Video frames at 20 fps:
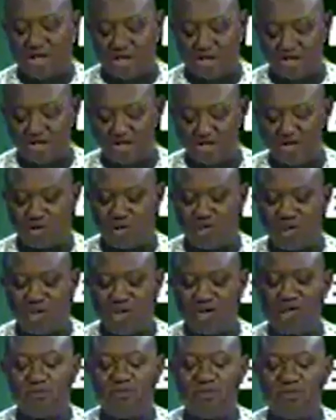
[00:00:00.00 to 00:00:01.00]
set up a
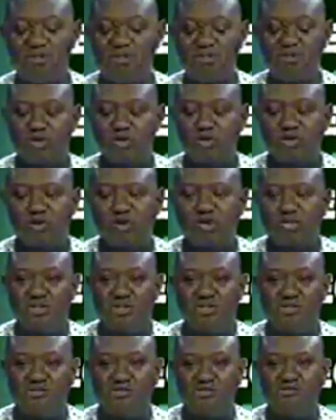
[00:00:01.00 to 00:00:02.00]
committee to look
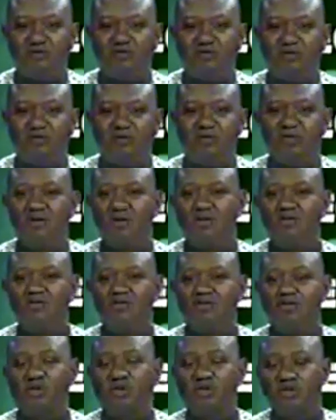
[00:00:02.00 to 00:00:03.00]
into reviewing the
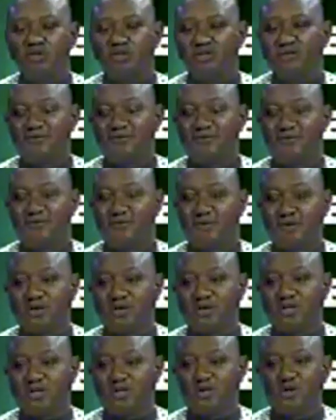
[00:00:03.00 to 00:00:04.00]
Police Force
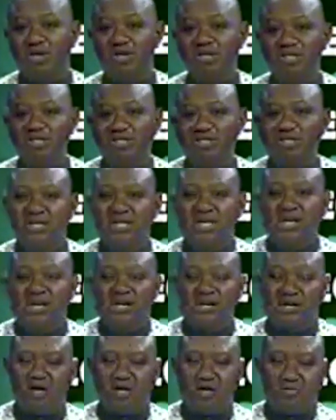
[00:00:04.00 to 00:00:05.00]
Order 20,
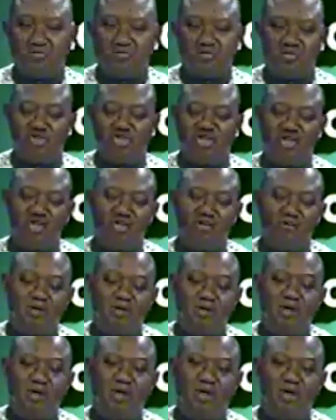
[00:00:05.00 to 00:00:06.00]
which
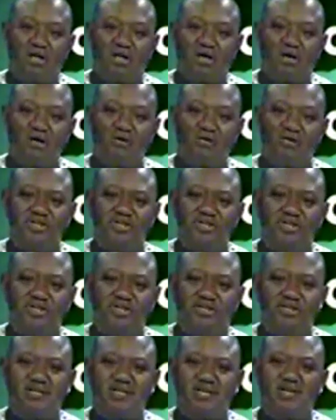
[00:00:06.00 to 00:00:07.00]

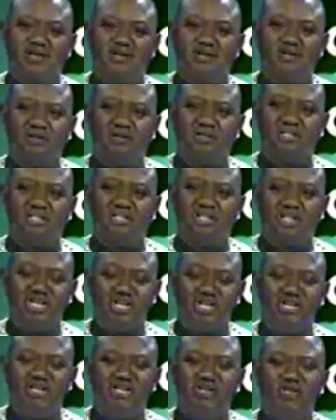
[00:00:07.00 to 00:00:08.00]
encourages the
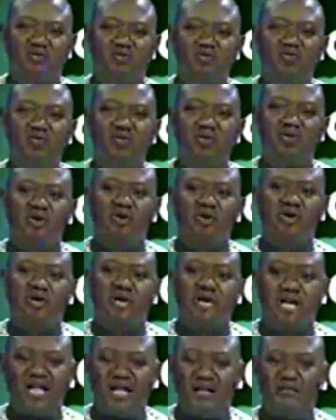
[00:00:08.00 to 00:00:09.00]
need to
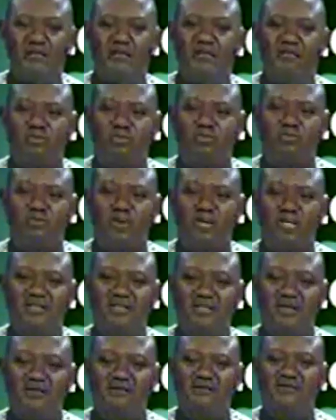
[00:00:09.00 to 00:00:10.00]
help to provide
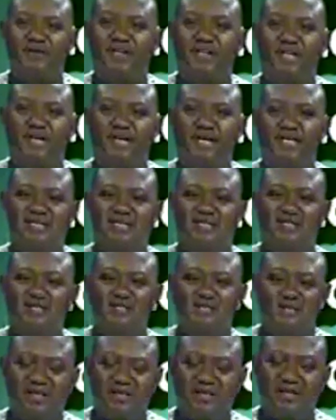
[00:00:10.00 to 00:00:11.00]
free legal
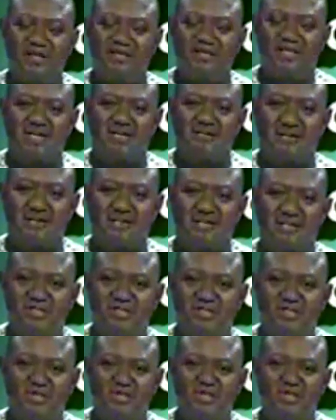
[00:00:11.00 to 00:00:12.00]
services
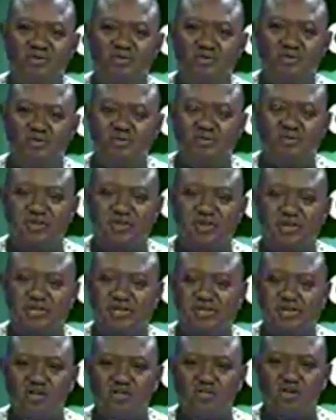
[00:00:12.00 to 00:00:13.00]
to
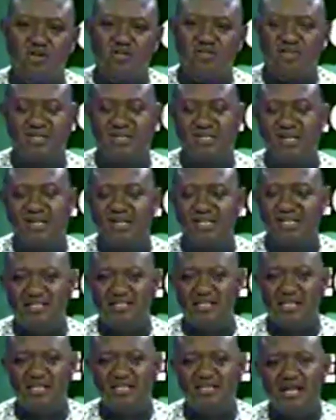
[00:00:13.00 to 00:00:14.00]
suspects that are
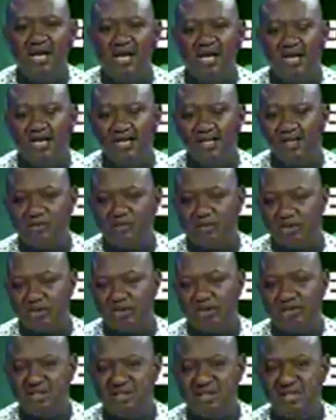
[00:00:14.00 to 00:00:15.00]
detained in the
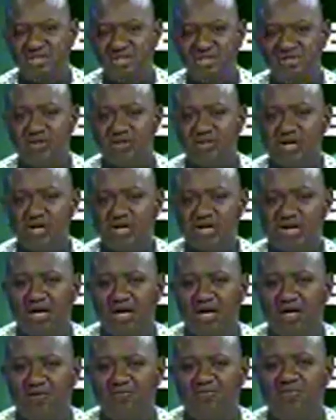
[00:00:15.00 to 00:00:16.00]
police stations.
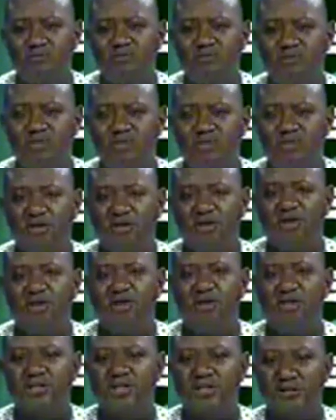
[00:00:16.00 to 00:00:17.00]

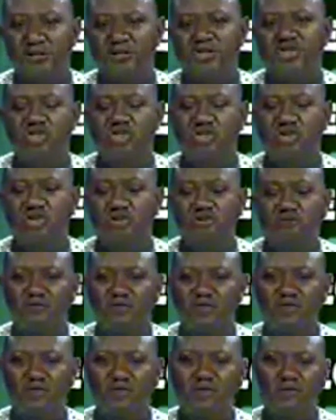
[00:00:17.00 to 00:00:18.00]
The launching of
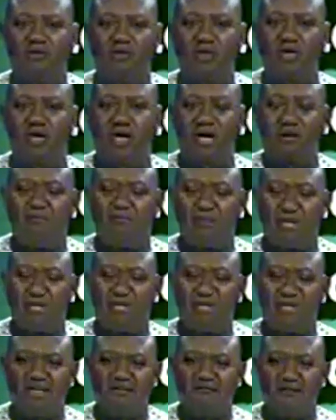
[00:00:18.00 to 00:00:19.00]
the
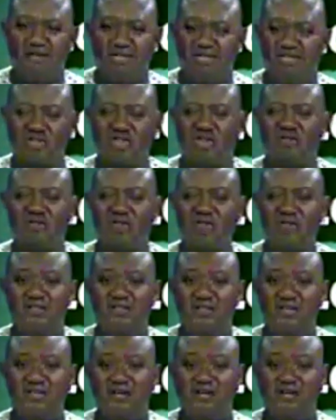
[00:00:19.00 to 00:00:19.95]
amended version of that